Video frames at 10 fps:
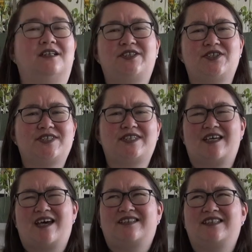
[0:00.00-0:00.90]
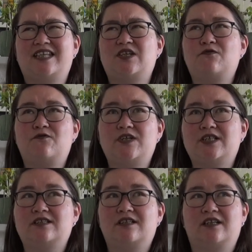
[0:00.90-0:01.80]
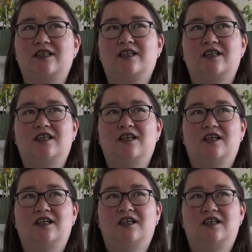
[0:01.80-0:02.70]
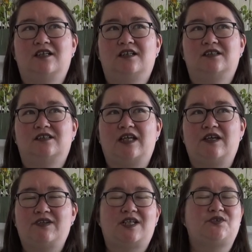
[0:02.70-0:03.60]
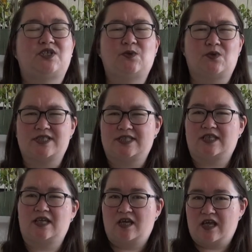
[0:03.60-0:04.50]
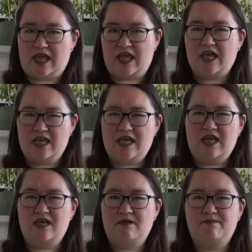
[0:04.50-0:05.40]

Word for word: I just didn't feel like, even though she wasn't here, here,